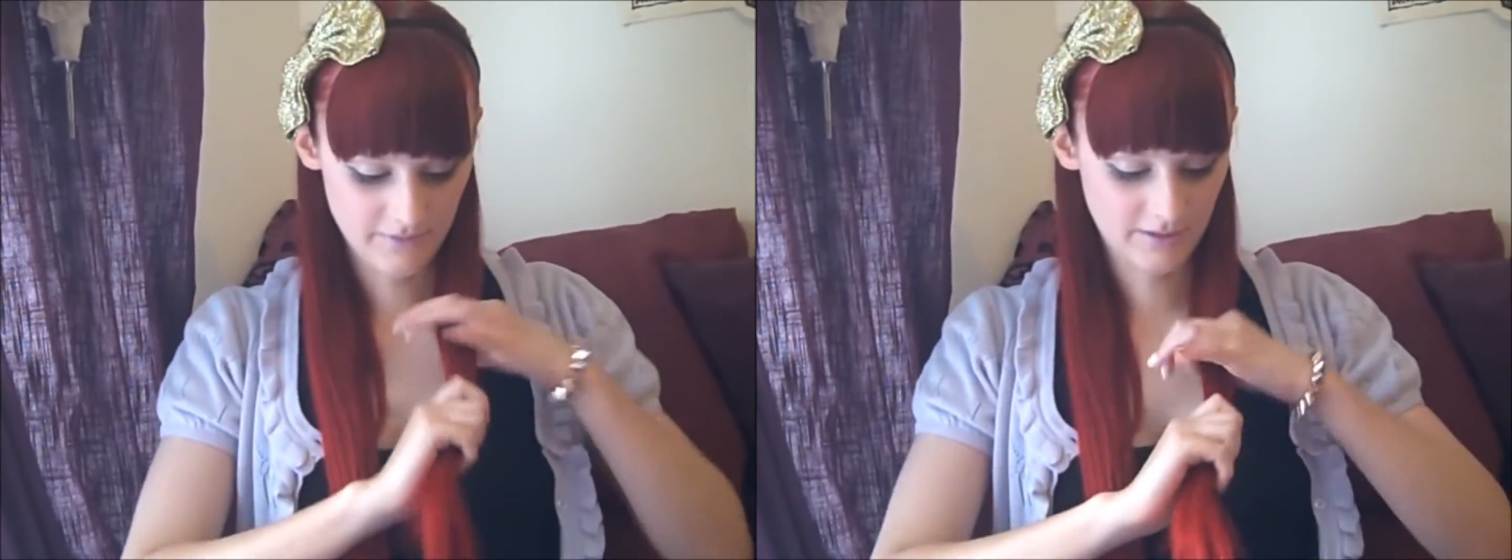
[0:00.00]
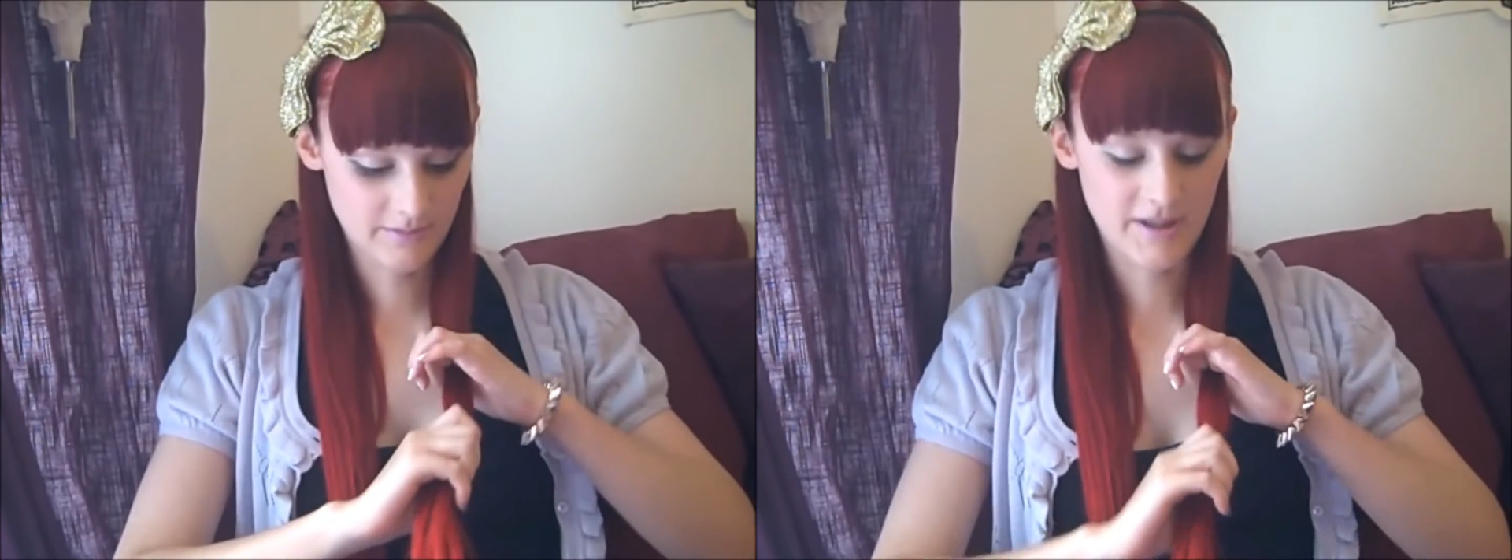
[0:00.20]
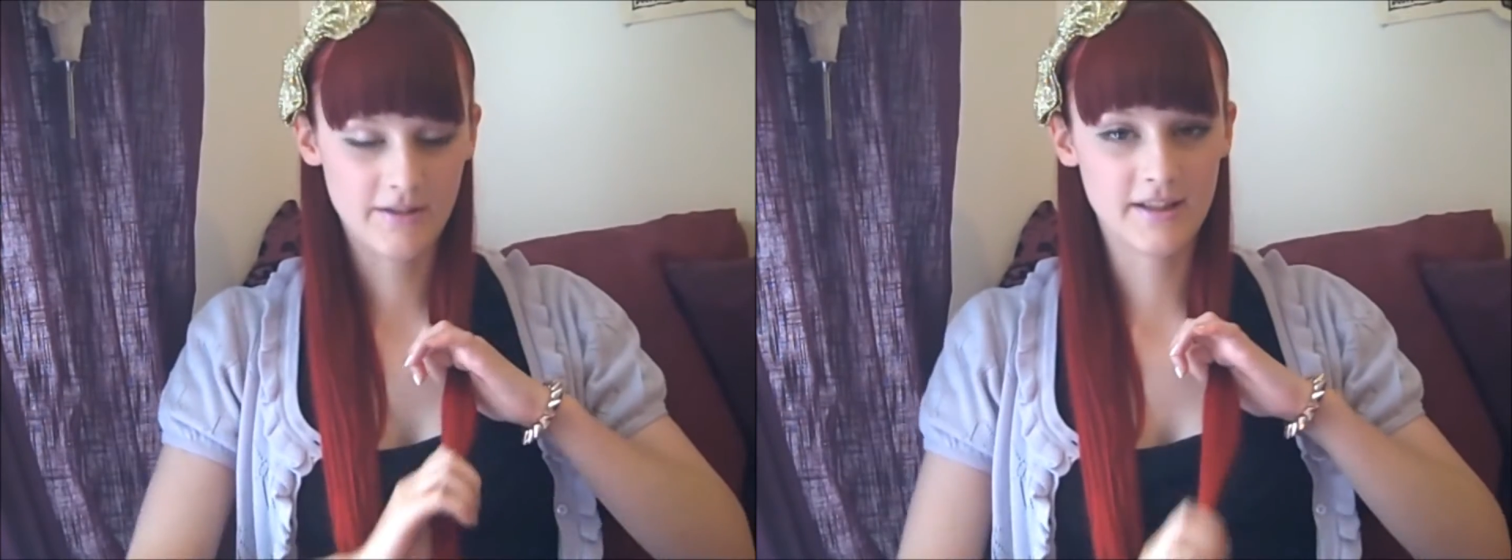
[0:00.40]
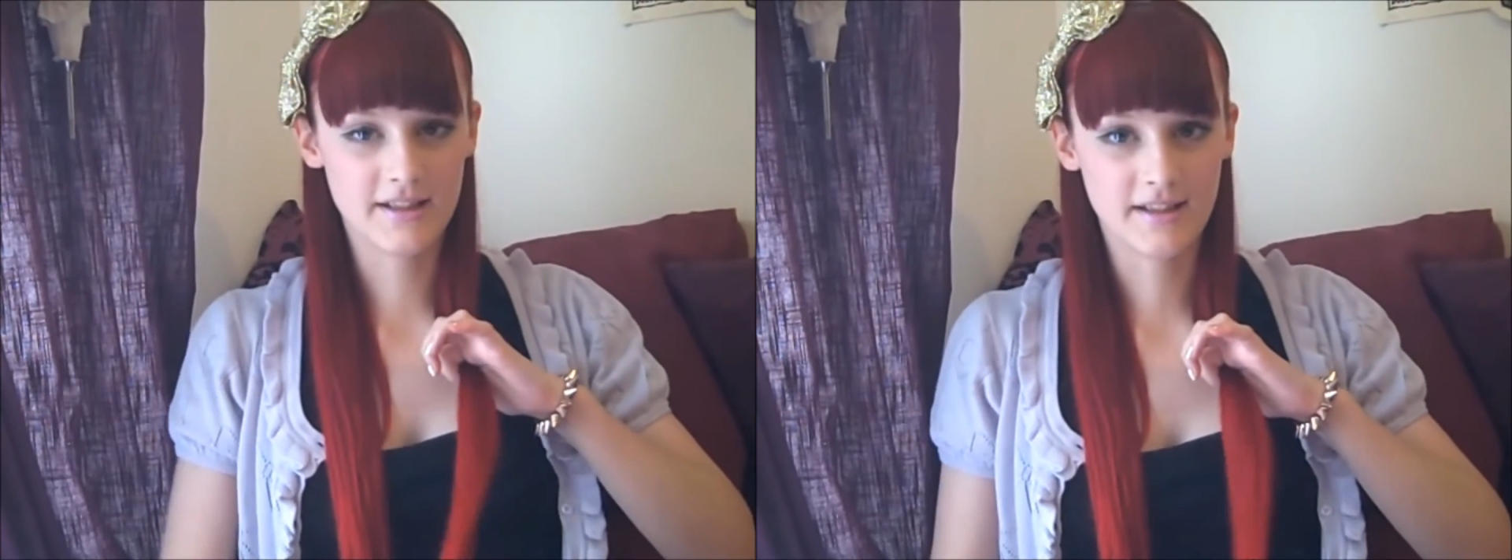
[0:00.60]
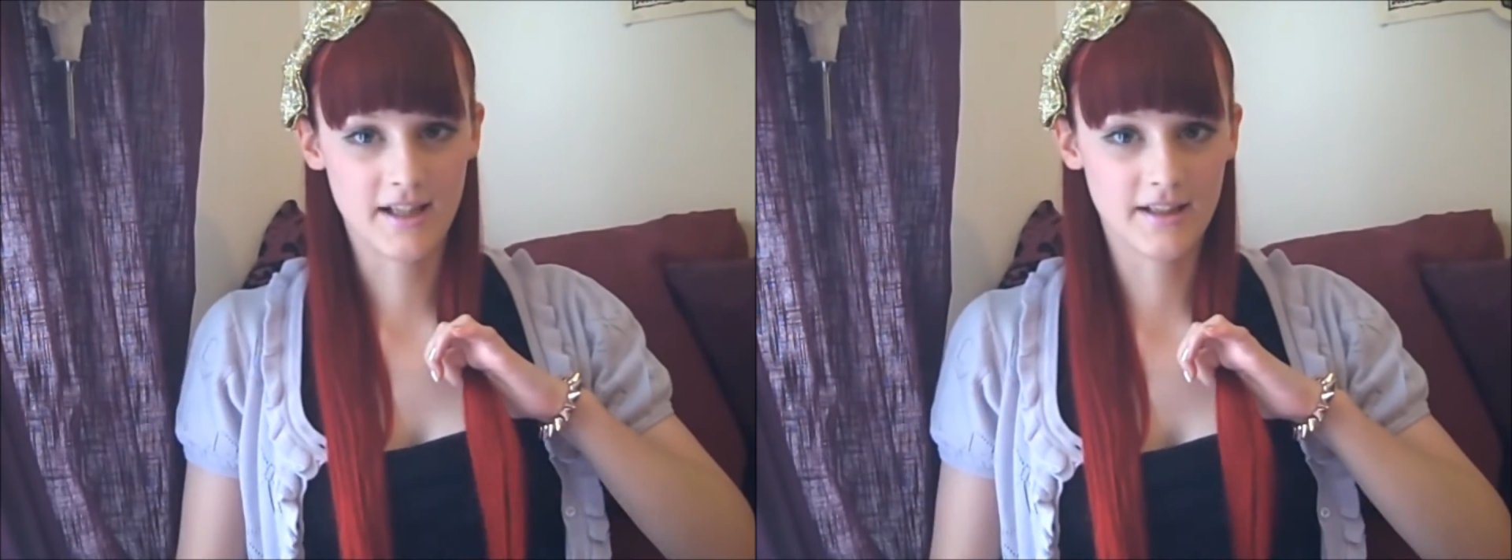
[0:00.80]
just about
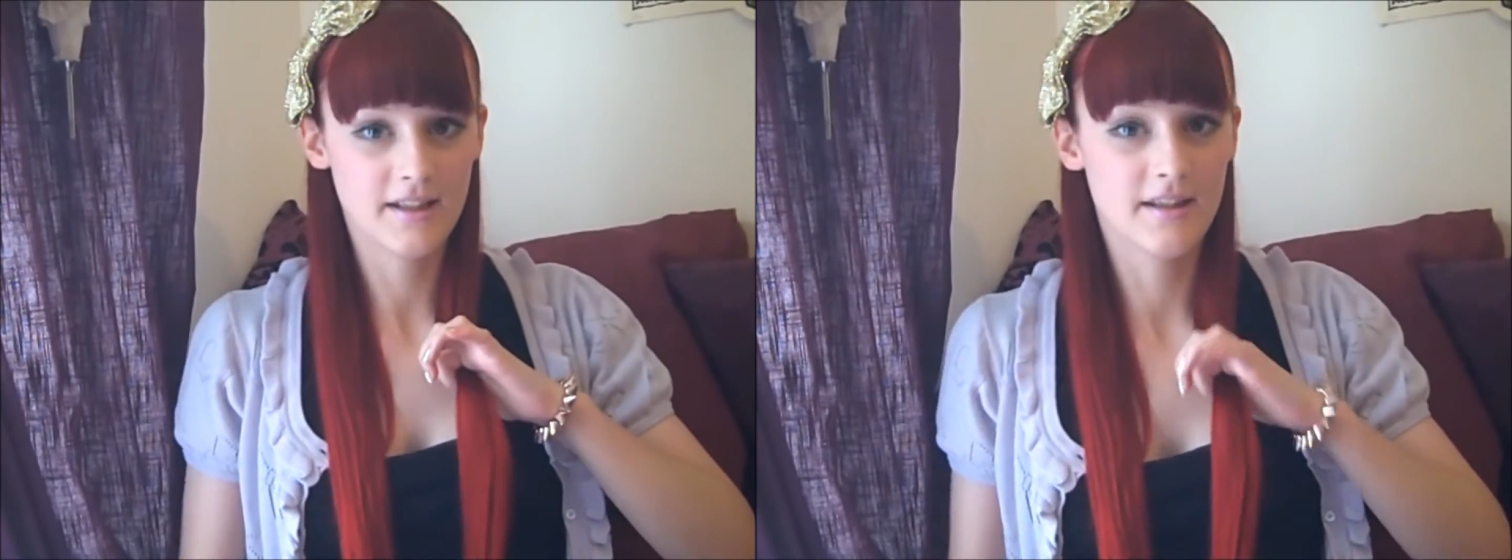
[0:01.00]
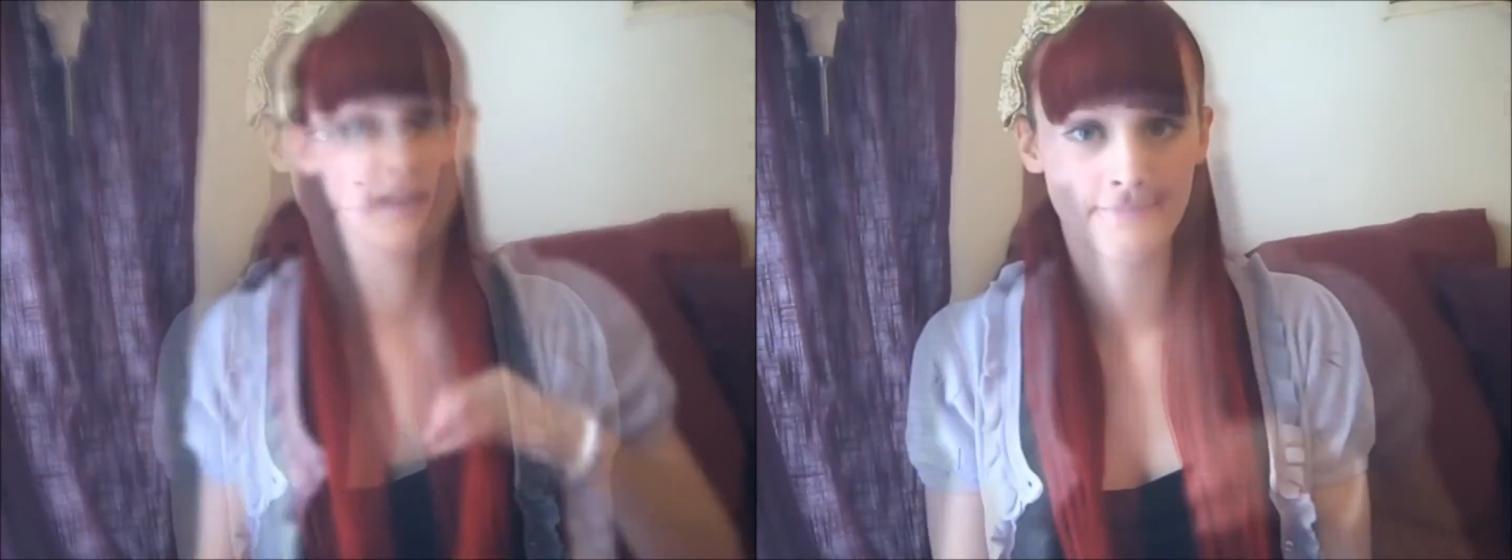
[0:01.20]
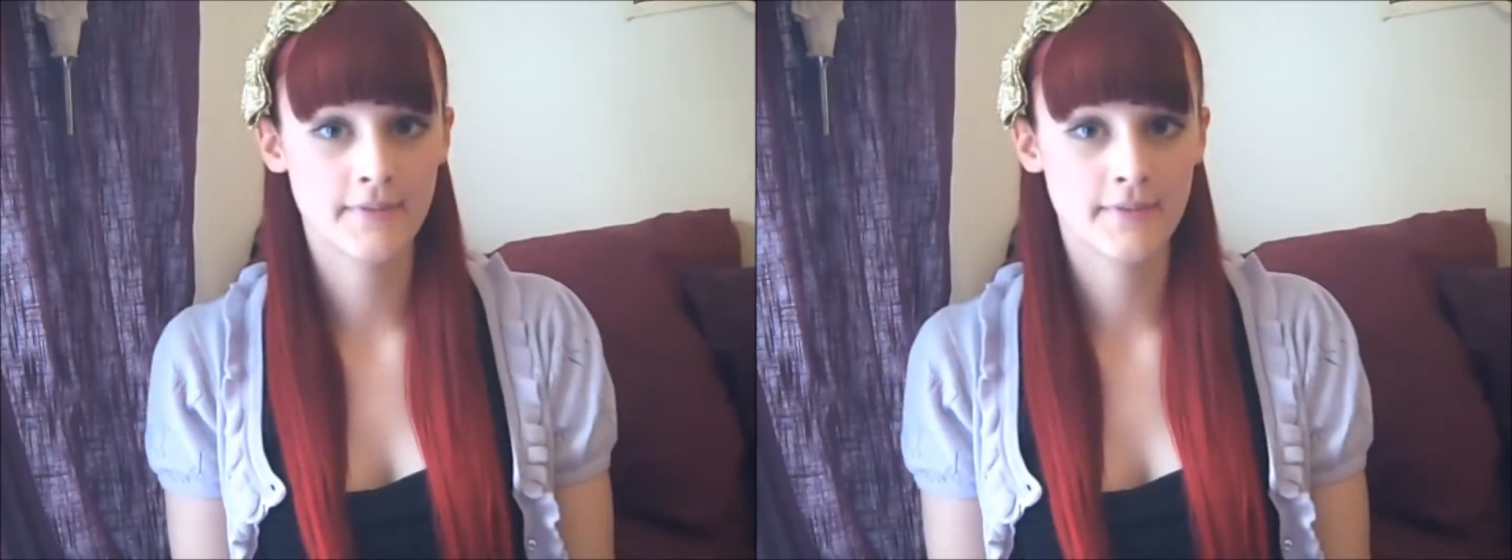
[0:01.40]
this length.